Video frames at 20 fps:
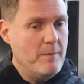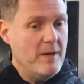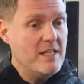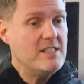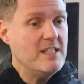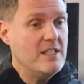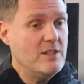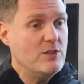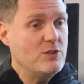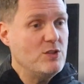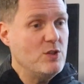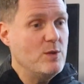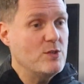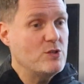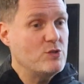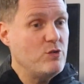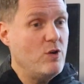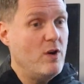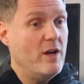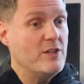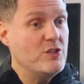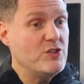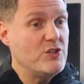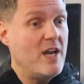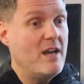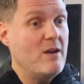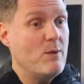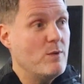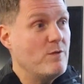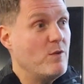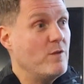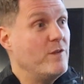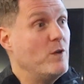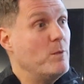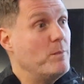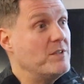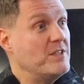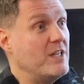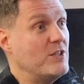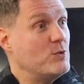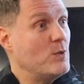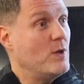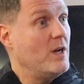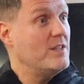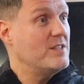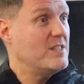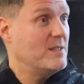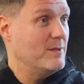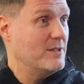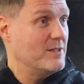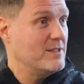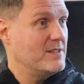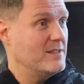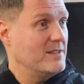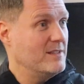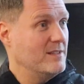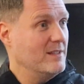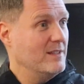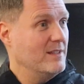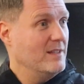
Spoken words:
Best thing to do is try and share it with a few potential customers.